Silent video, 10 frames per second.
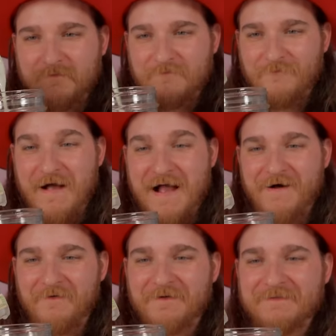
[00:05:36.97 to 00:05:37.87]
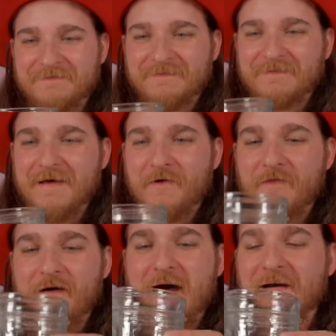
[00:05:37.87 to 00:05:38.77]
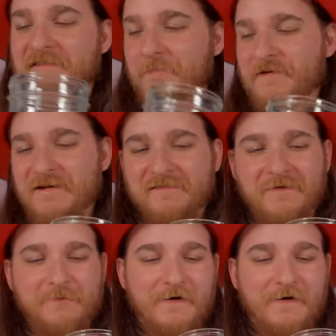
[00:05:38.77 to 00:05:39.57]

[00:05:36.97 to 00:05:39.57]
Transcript: Wow. Now that's a piece of